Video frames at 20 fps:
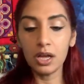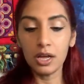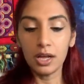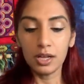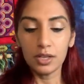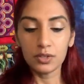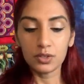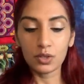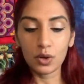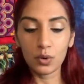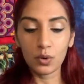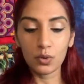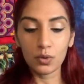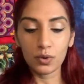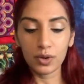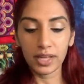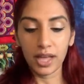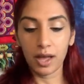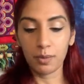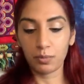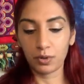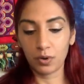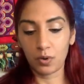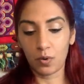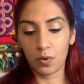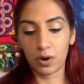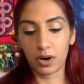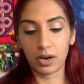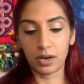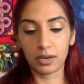So
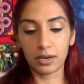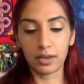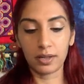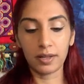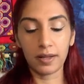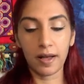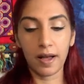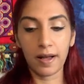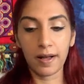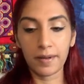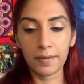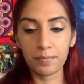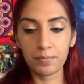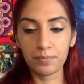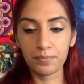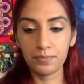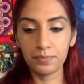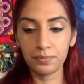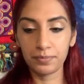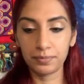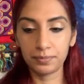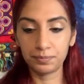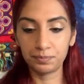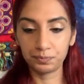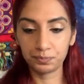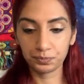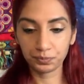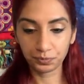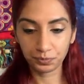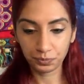Capricorn, I
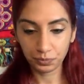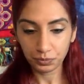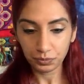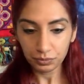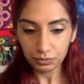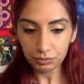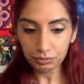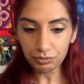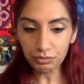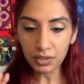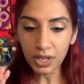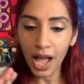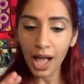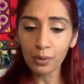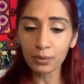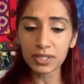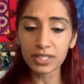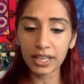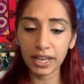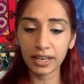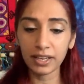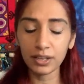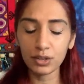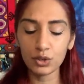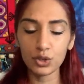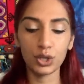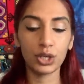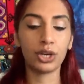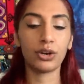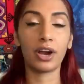was getting
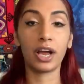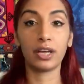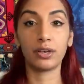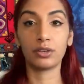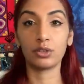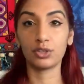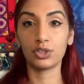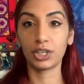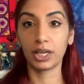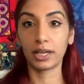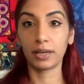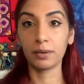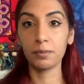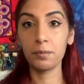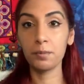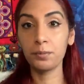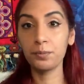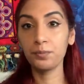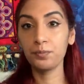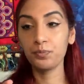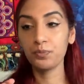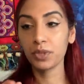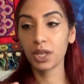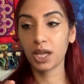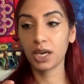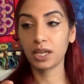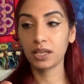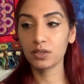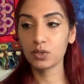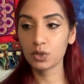into your energy,
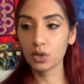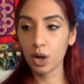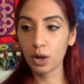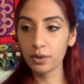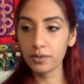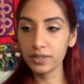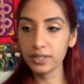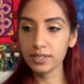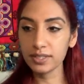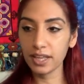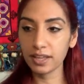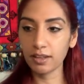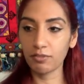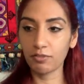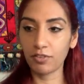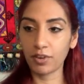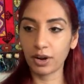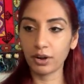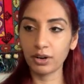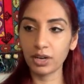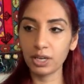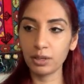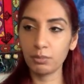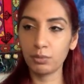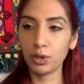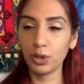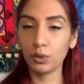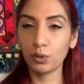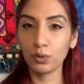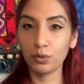and I saw this like very
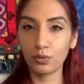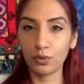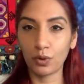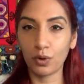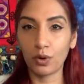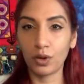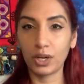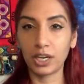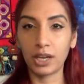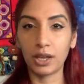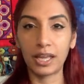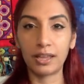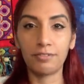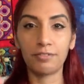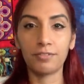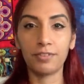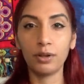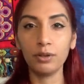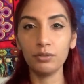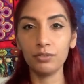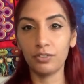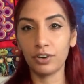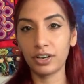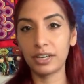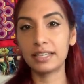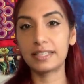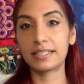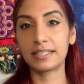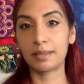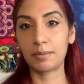beautiful, and it felt very
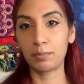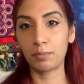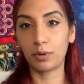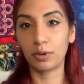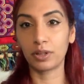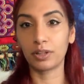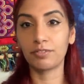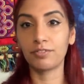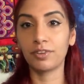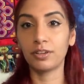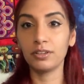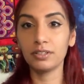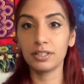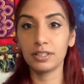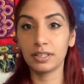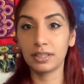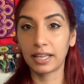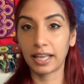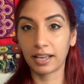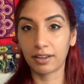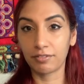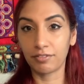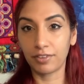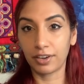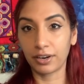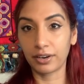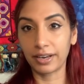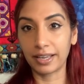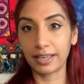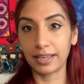simple. It felt like a
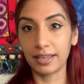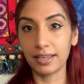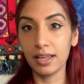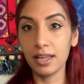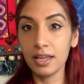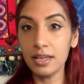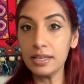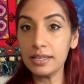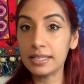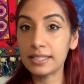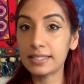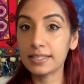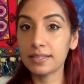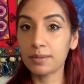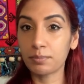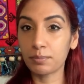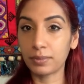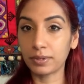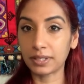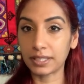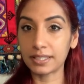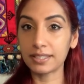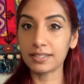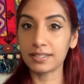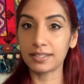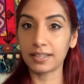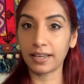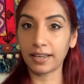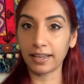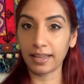very
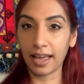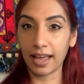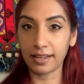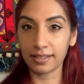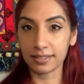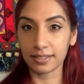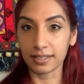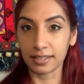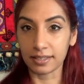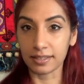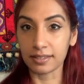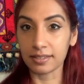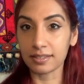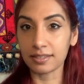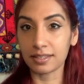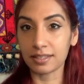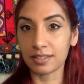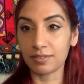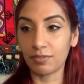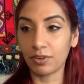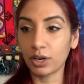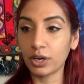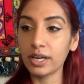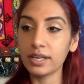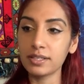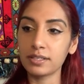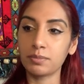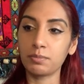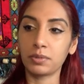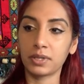simplistic essence, this very
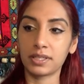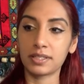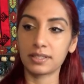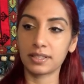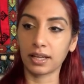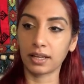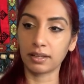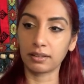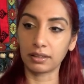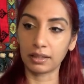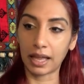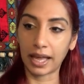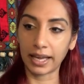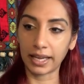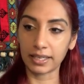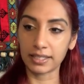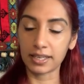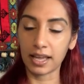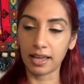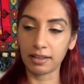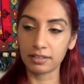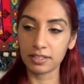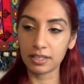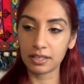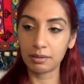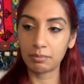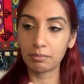simplistic light. And to